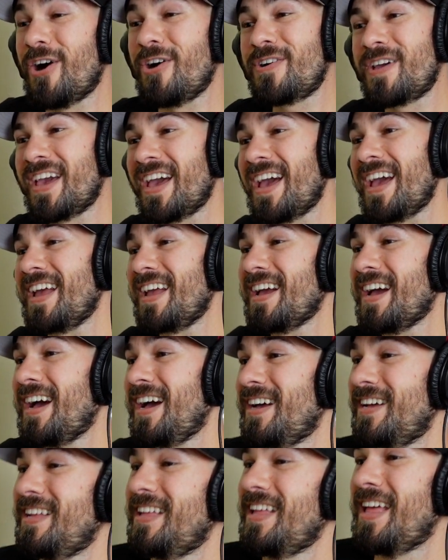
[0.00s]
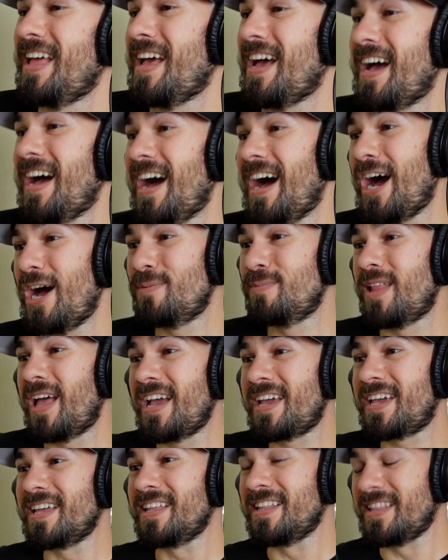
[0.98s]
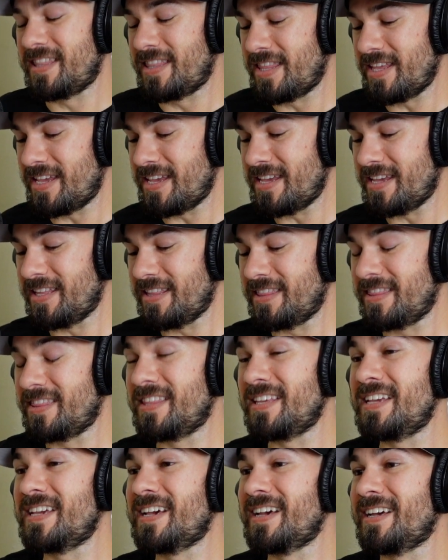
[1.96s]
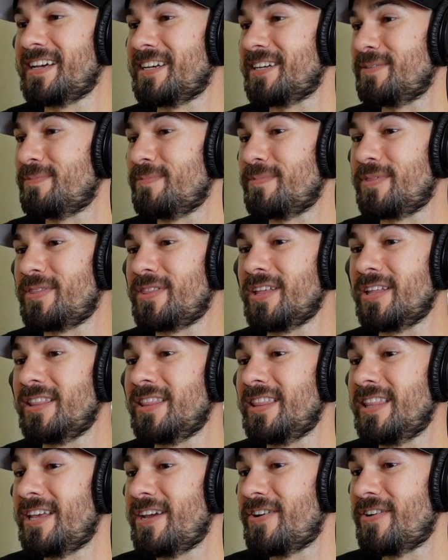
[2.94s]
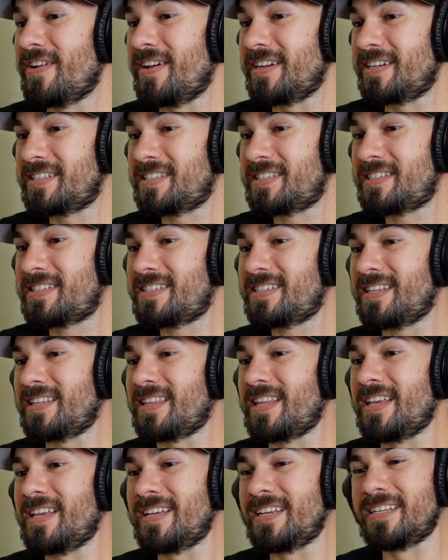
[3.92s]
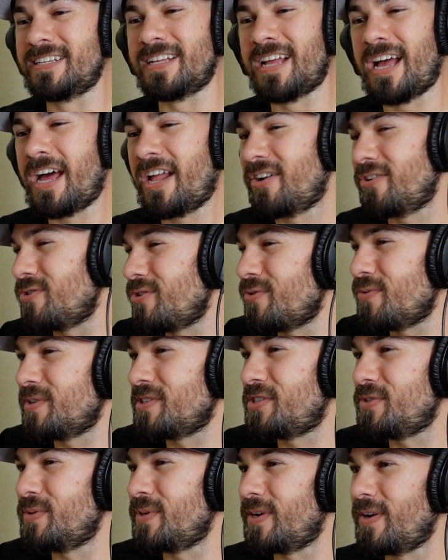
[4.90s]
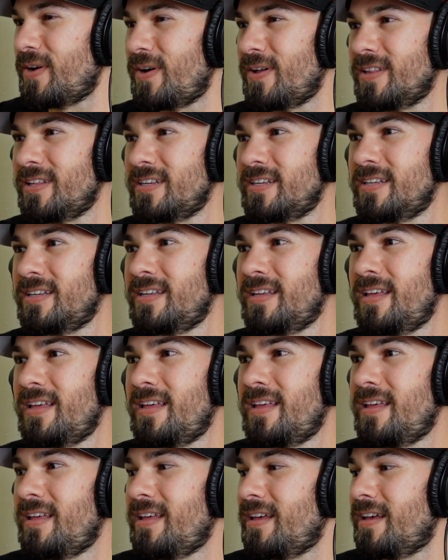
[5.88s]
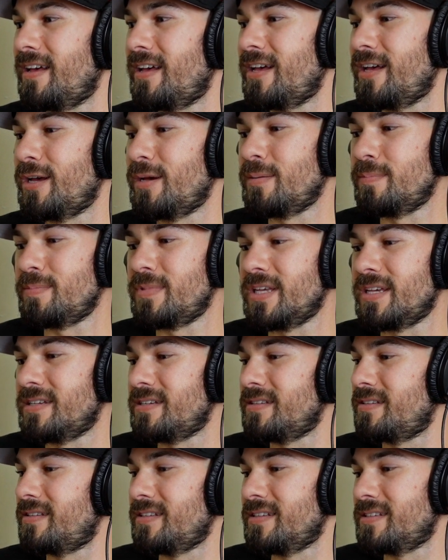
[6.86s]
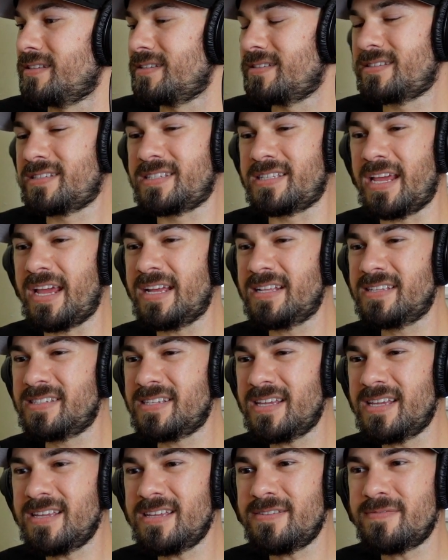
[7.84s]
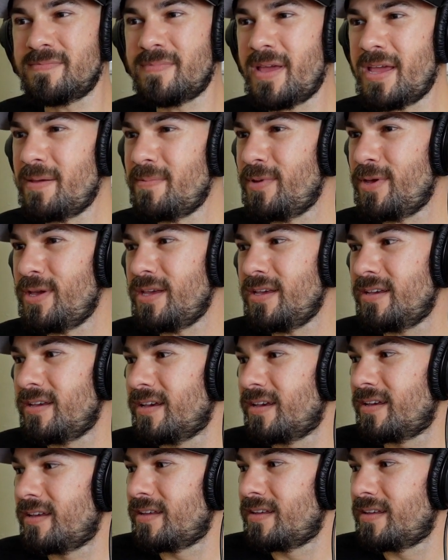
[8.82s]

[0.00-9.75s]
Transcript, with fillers: Okay, I'm liking the the uh, the lyrics. The I don't know what you would call it. Um, the the stanza maybe.